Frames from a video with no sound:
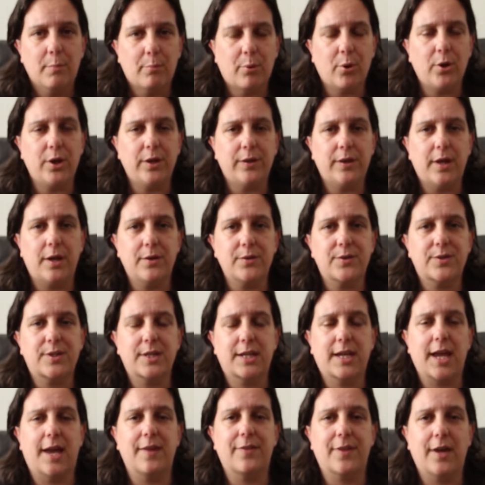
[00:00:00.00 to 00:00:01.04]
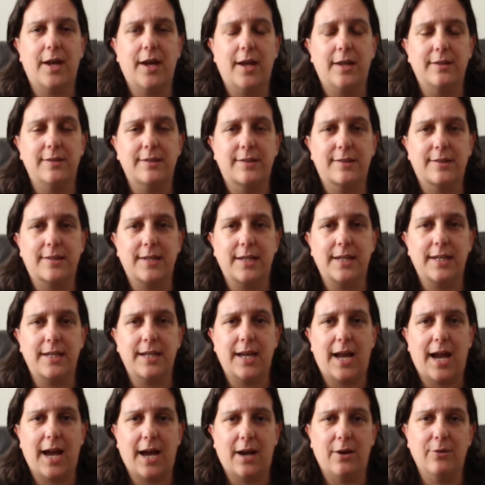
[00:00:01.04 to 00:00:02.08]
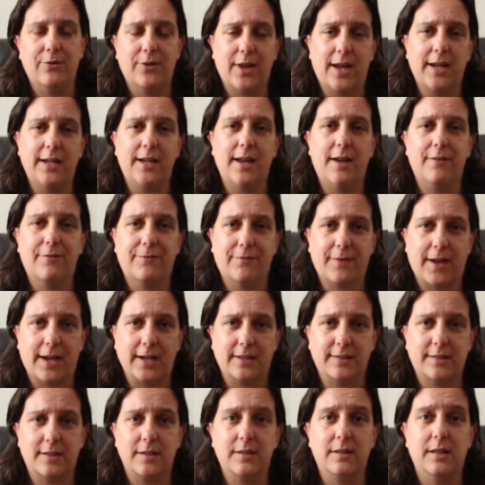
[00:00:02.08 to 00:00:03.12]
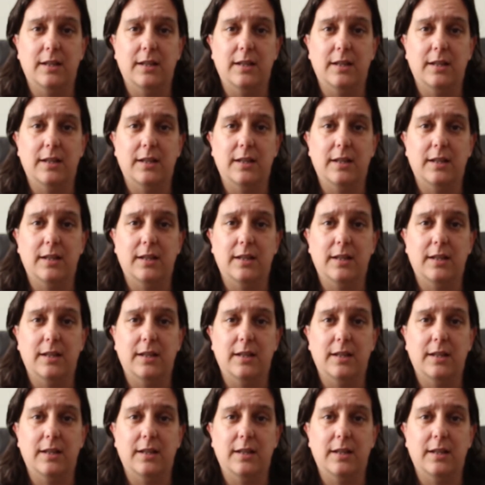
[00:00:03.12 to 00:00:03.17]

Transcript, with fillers: putting those together and see how they affect